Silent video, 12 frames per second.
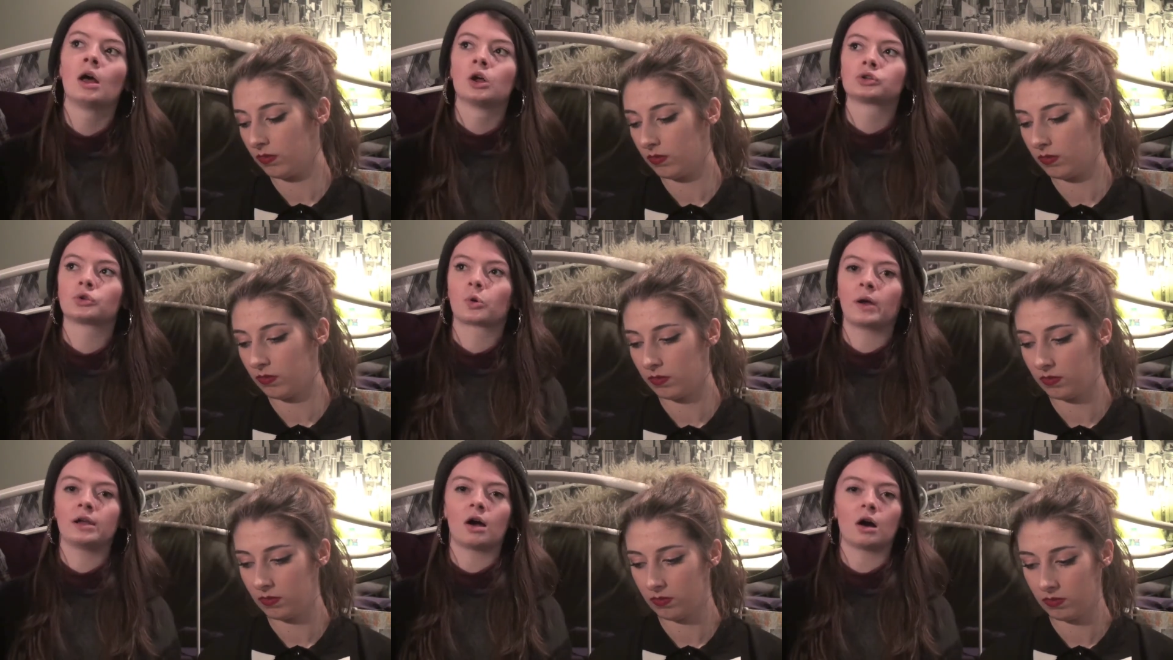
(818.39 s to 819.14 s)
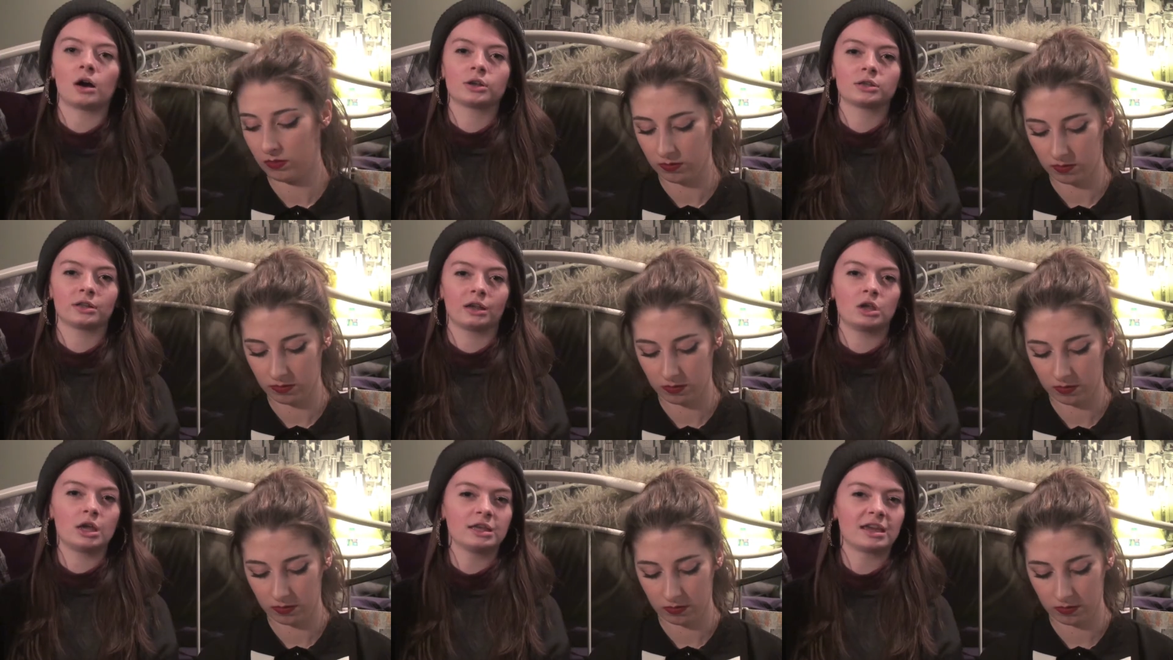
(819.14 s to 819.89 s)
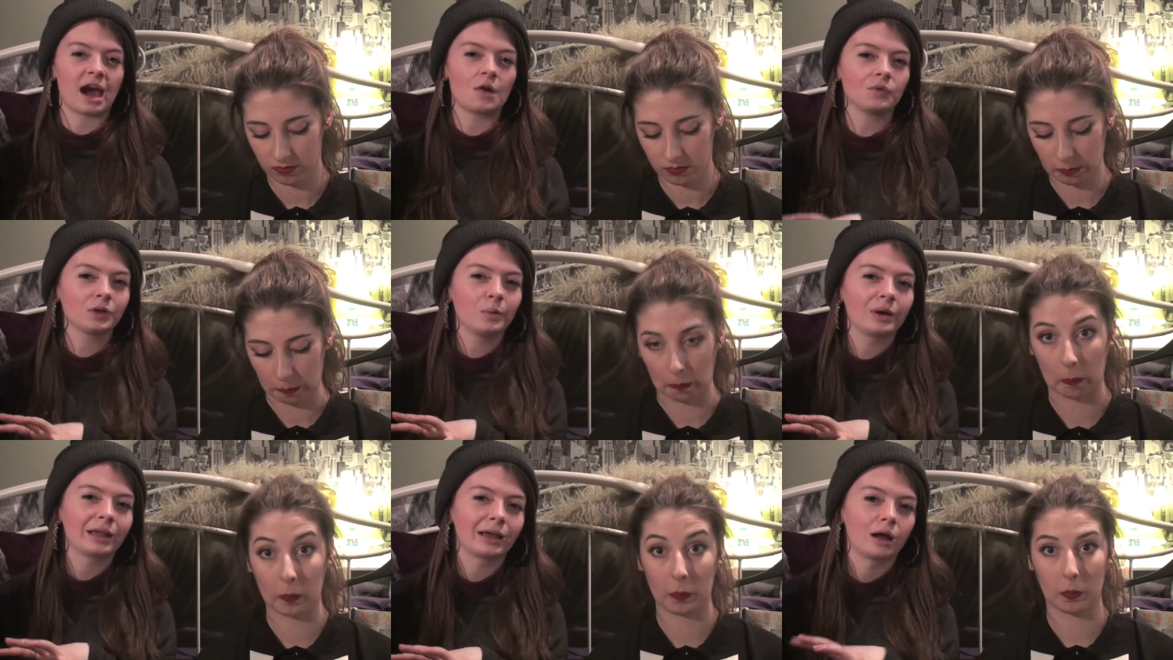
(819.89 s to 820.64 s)
Speaker 1: so they're quite hard to, like, you can't really
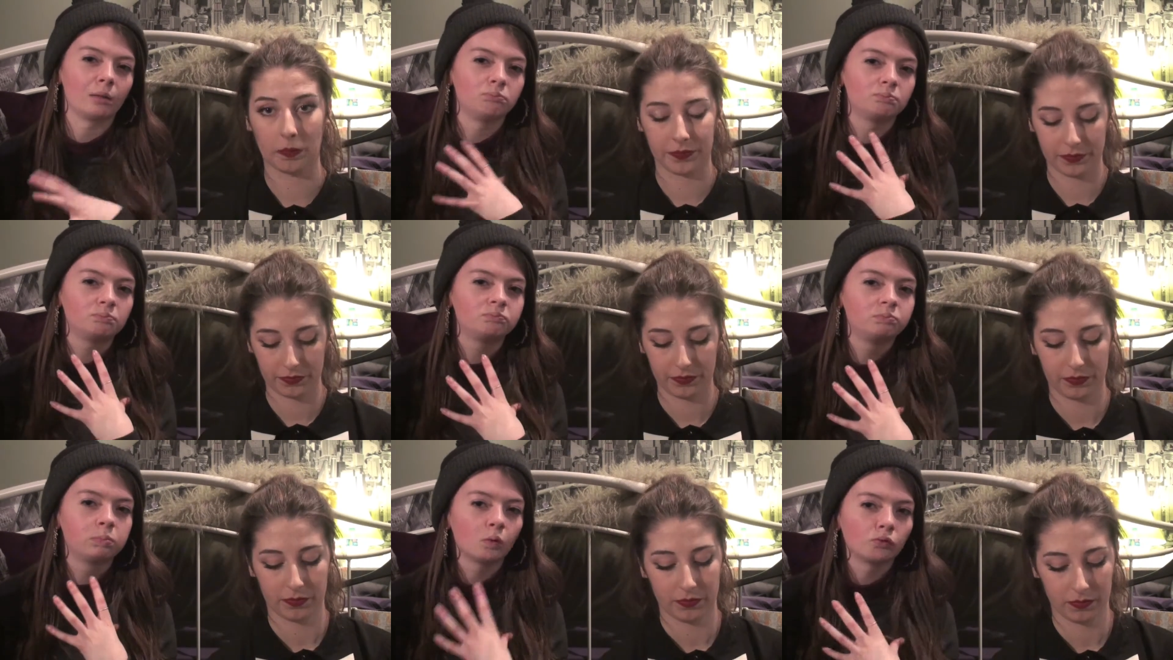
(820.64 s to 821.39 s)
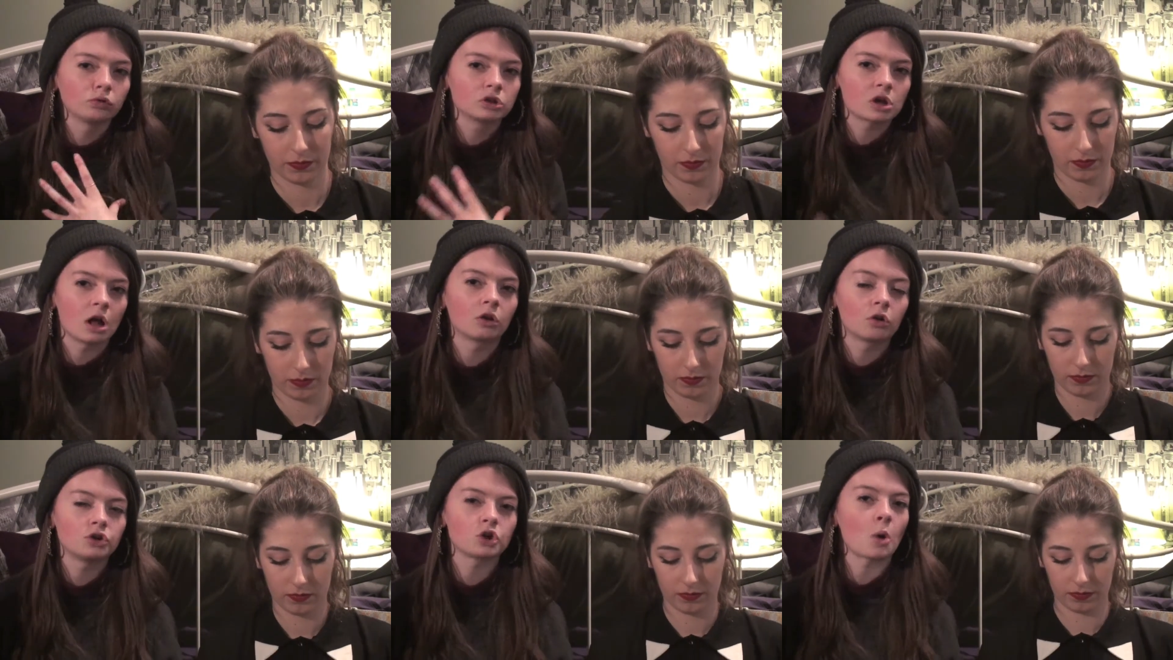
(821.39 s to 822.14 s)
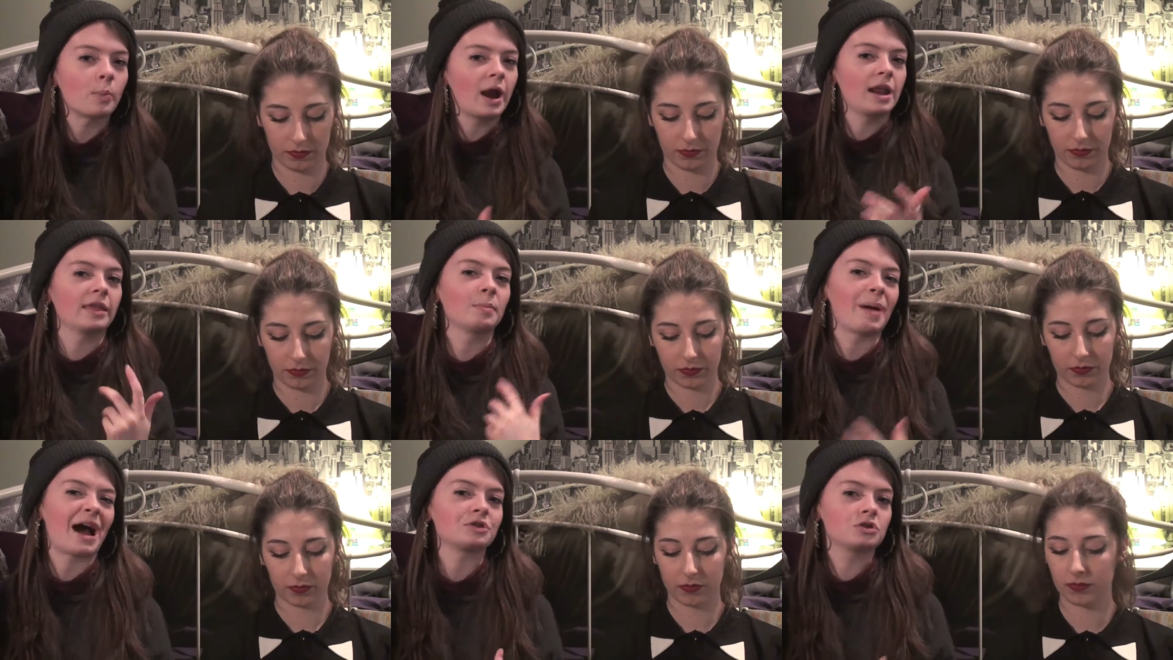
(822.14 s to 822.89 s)
wear like a bold colour on top or anything
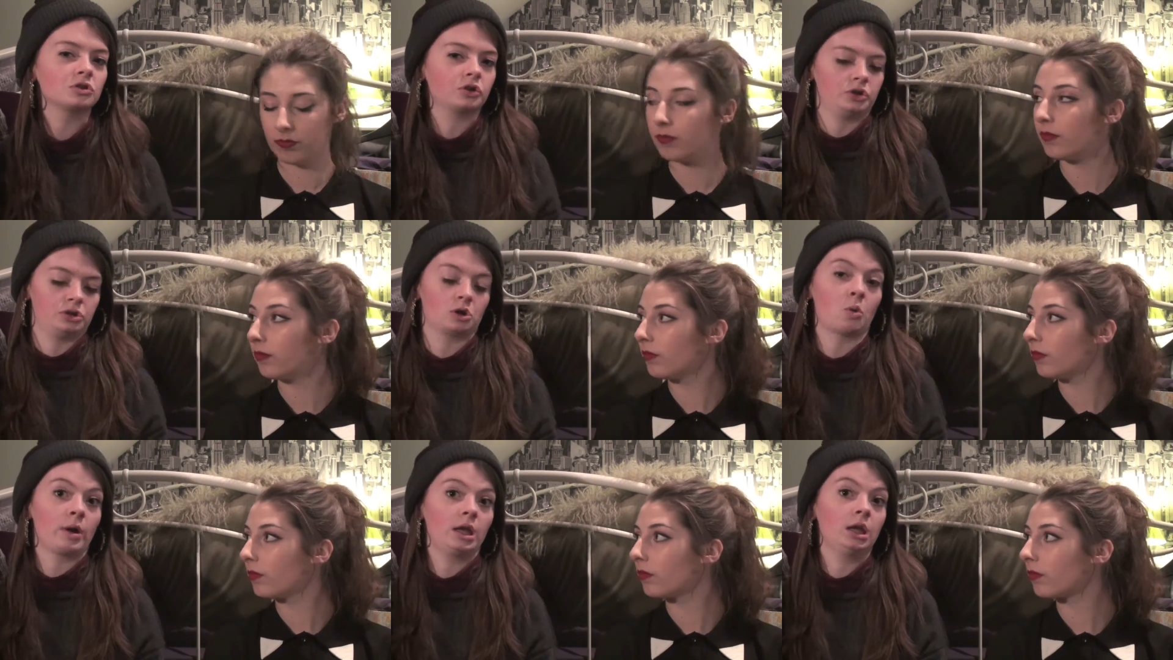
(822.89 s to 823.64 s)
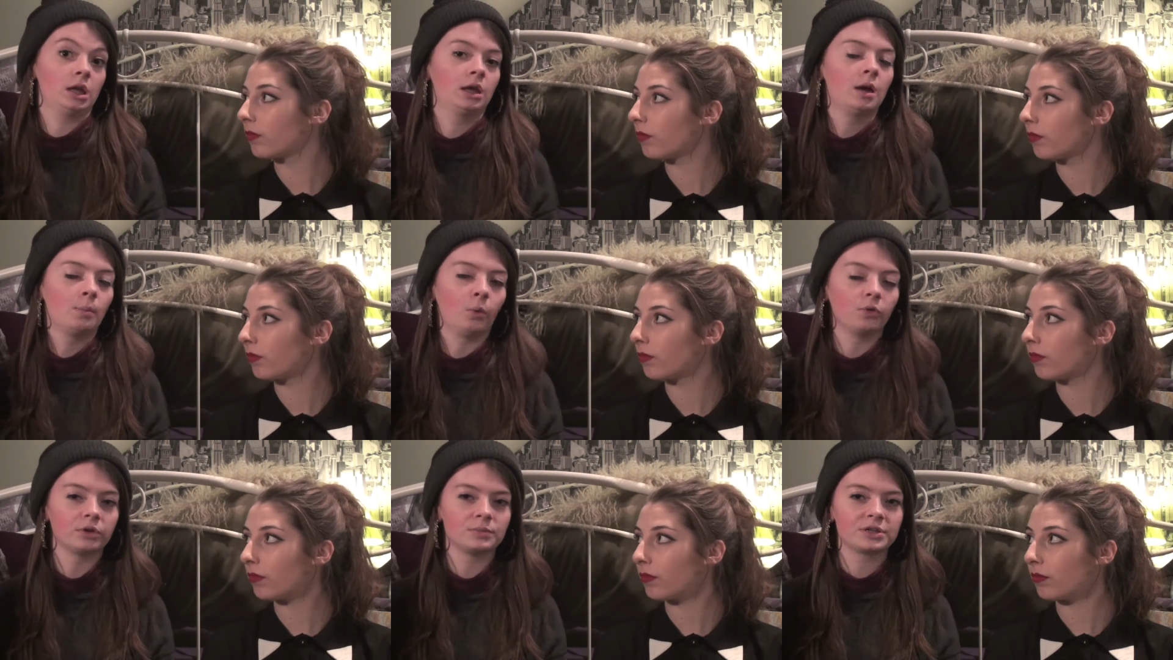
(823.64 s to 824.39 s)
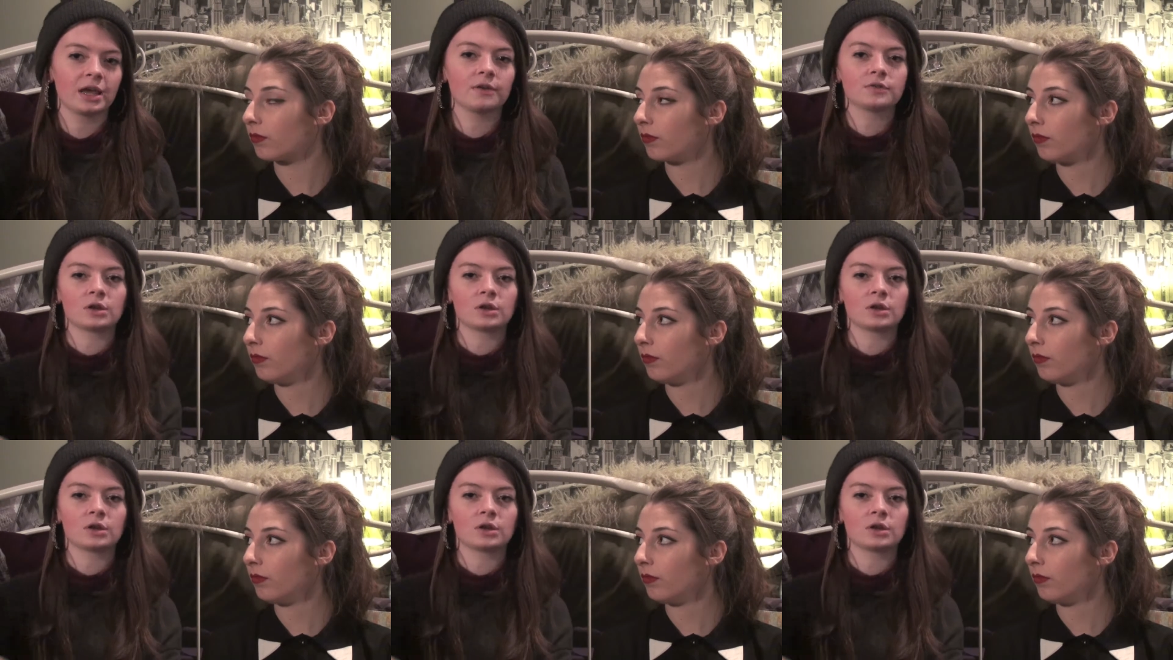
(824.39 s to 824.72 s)
patterned, because they're quite bold themselves.